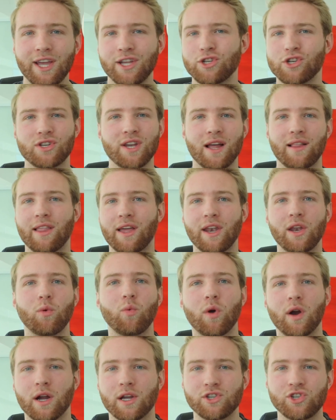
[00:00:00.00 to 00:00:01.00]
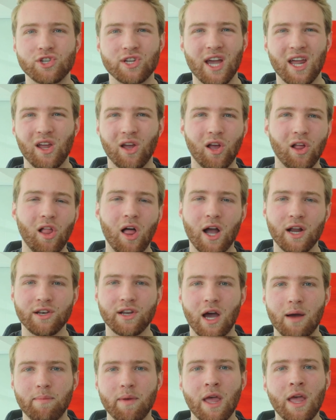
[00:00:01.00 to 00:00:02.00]
It's just not letting it work. It's just kind of clogged
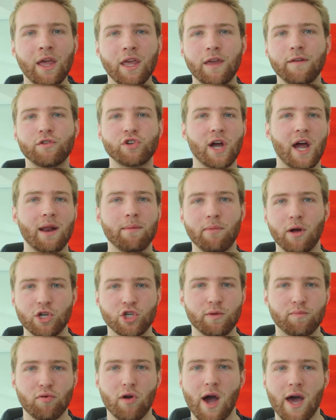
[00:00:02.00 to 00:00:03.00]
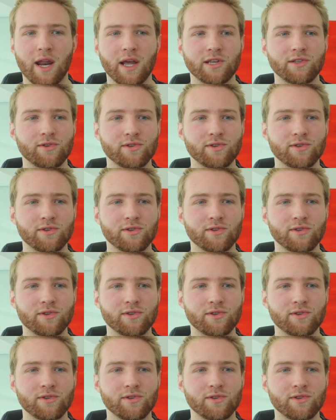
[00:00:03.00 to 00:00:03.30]
up. You've tried a bunch of products.